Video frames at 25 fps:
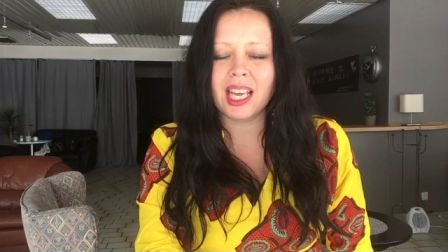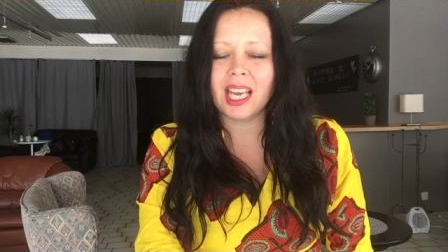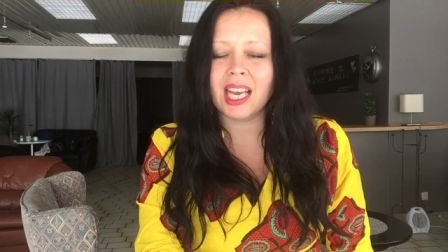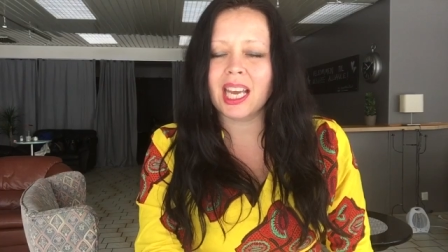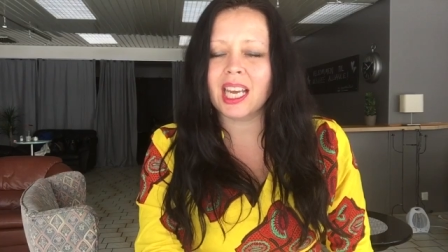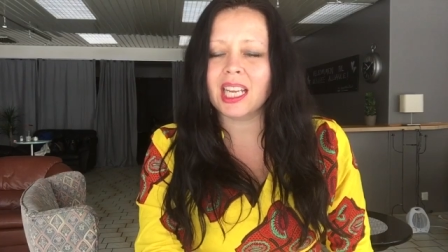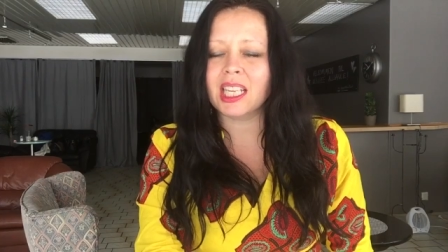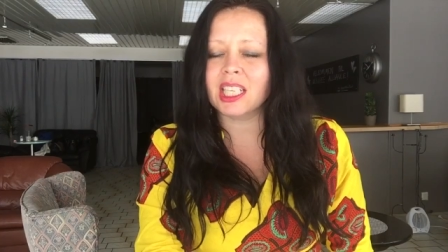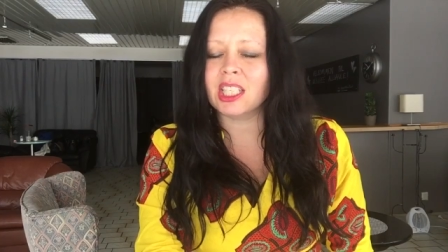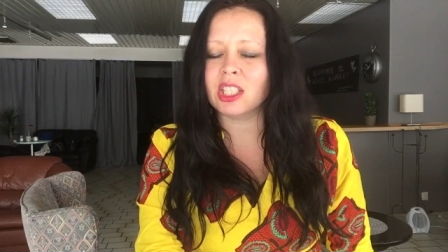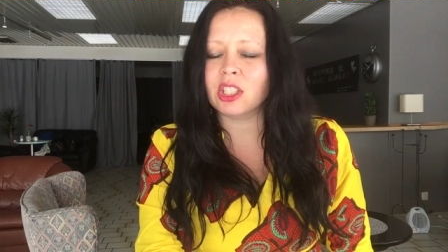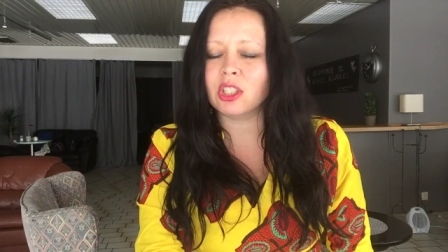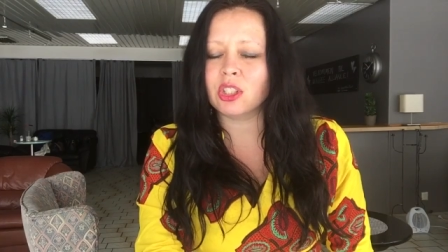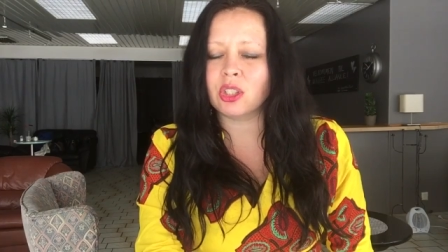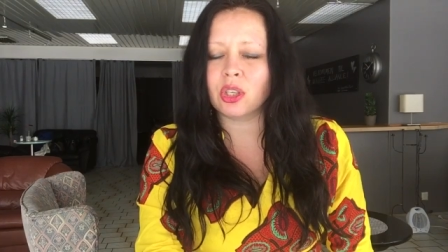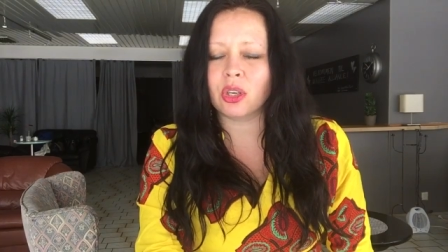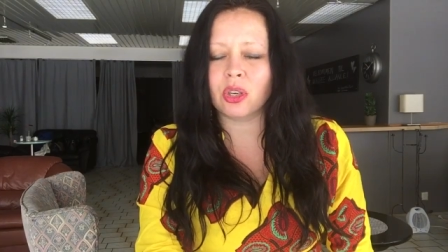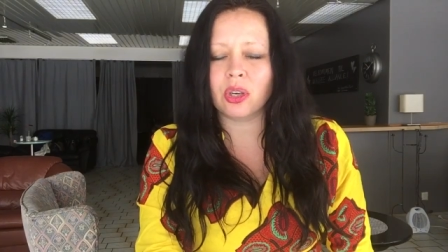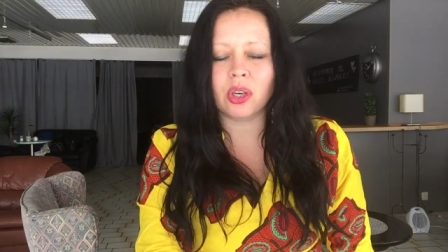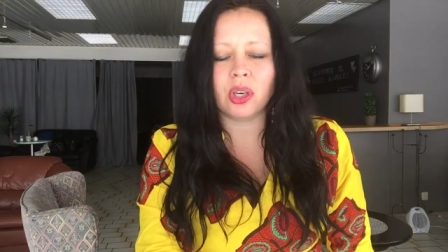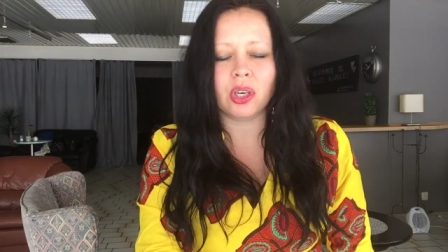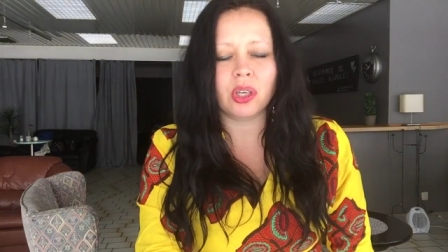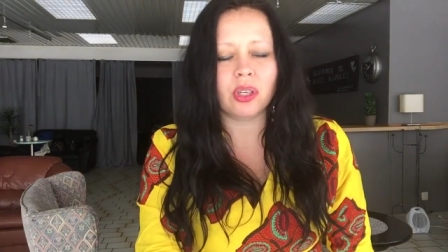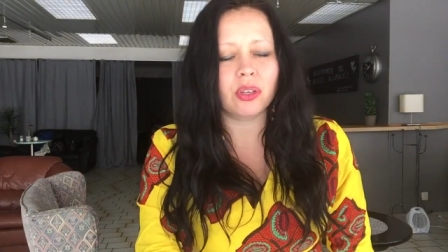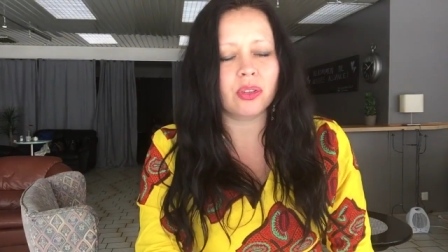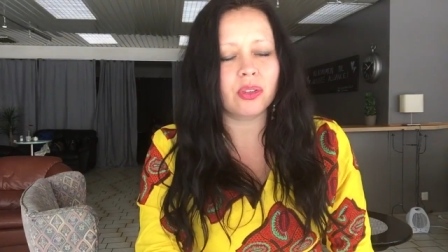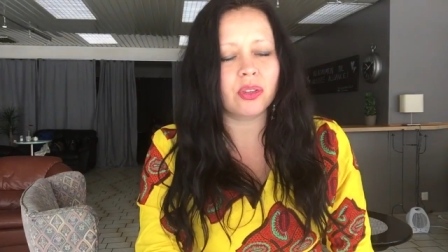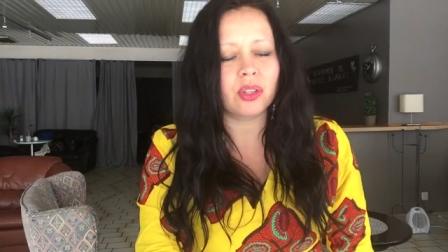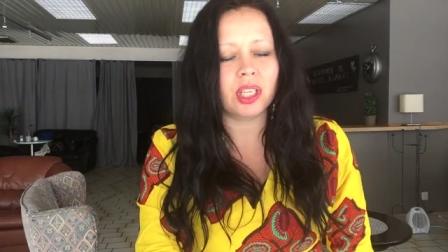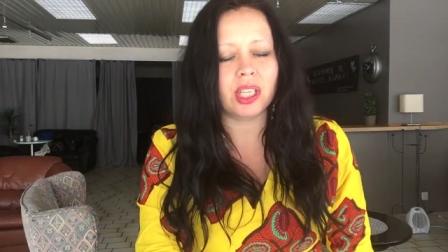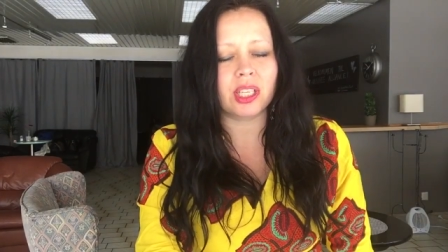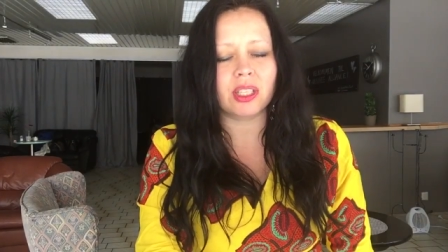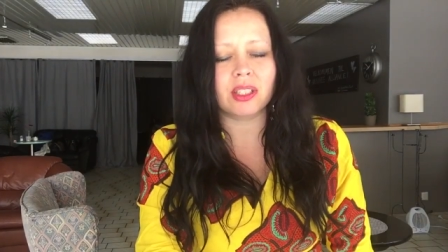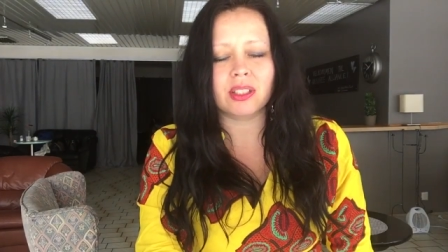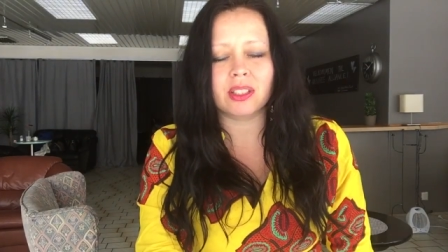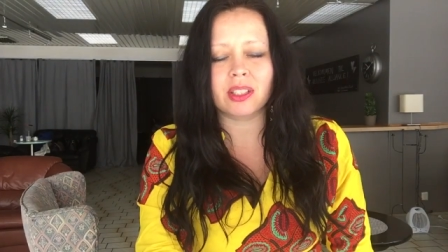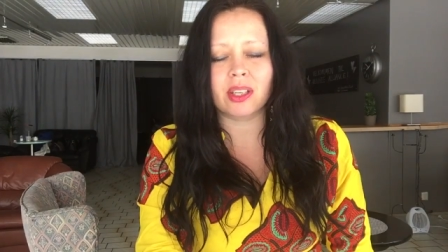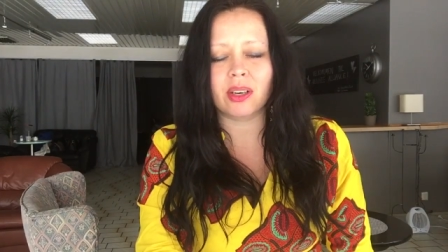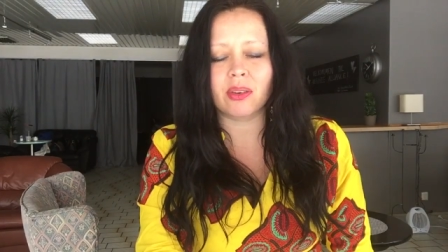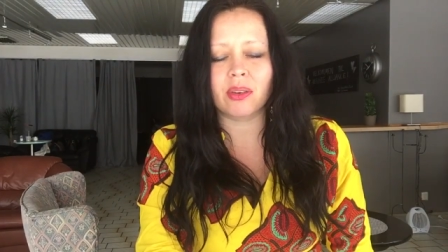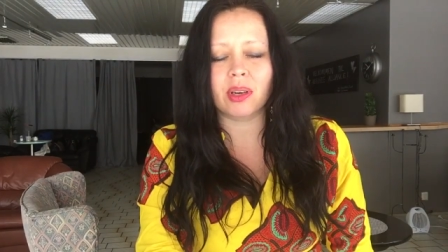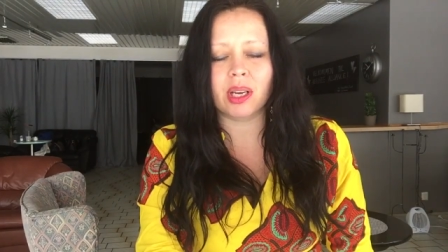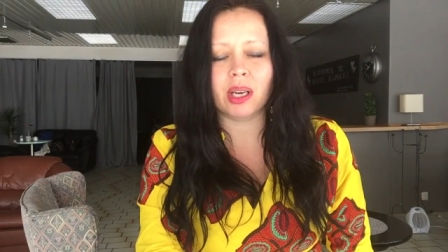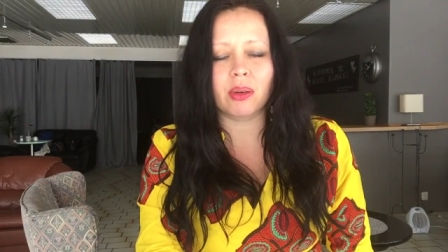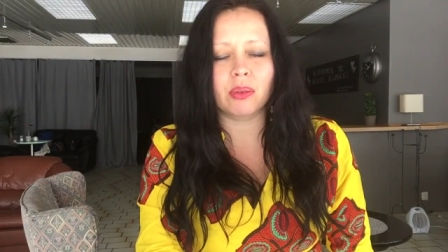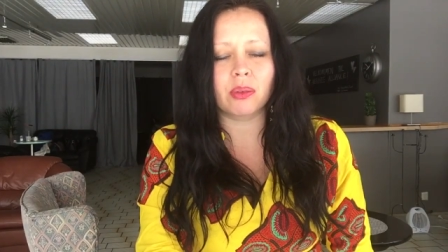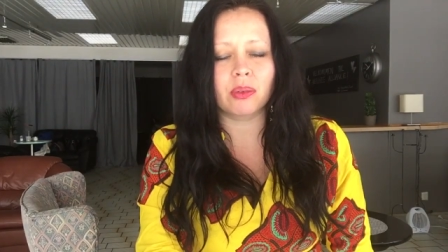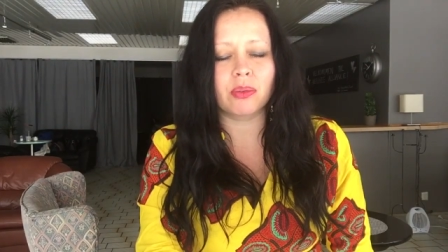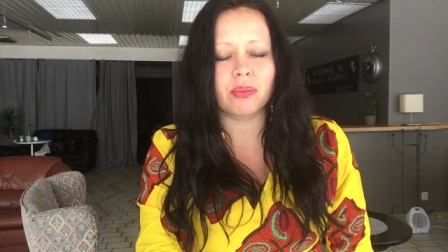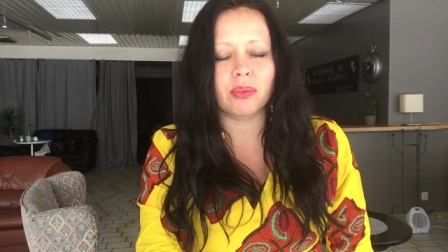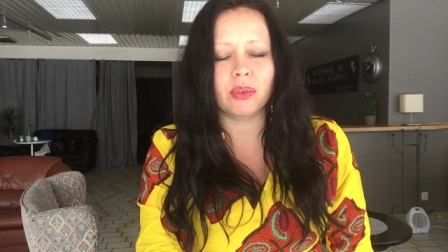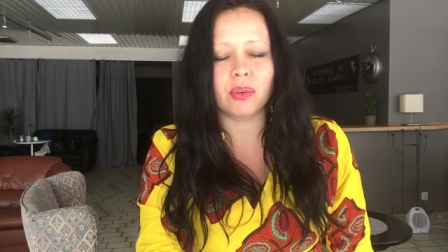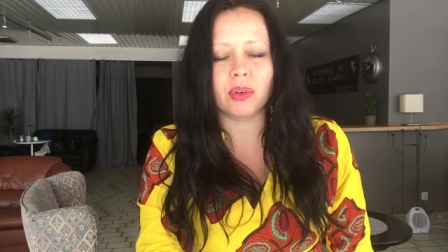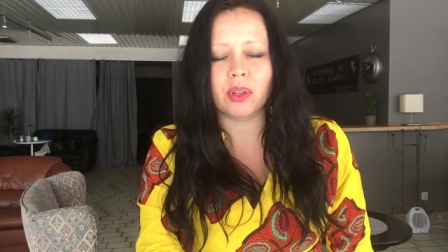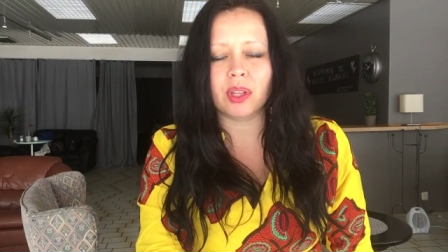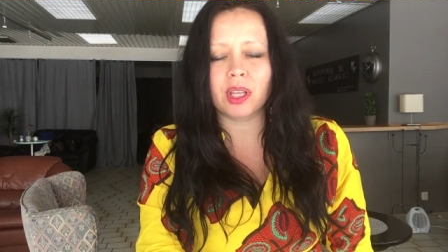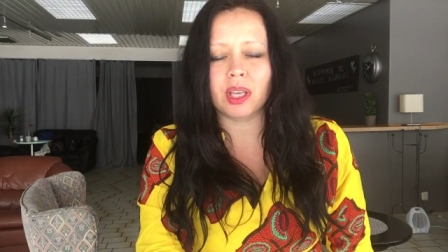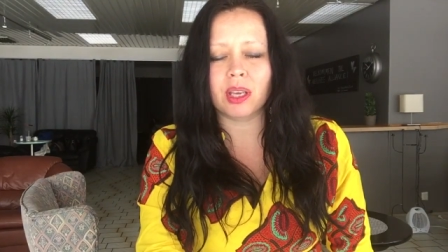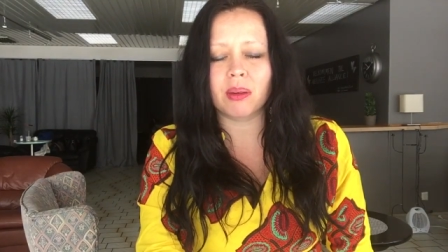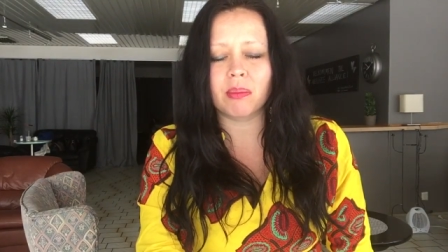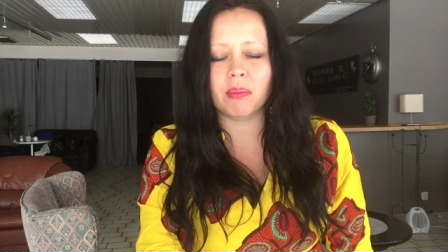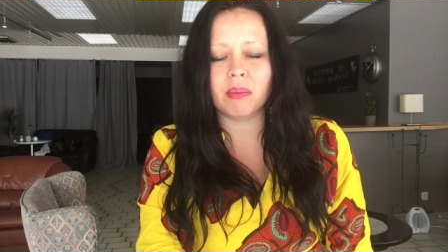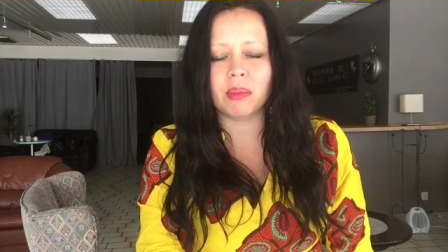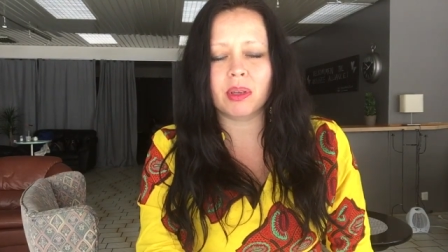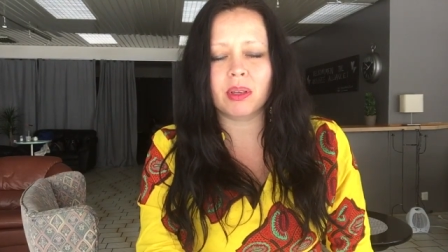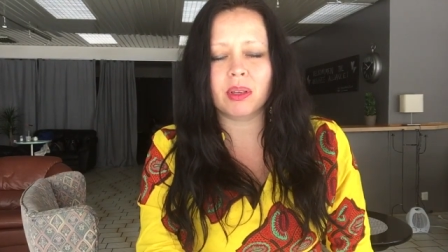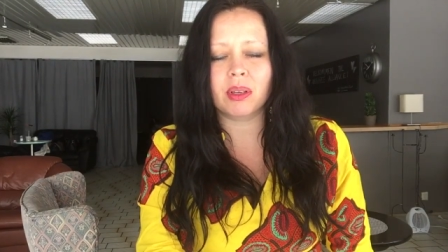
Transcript: and turn things around for them.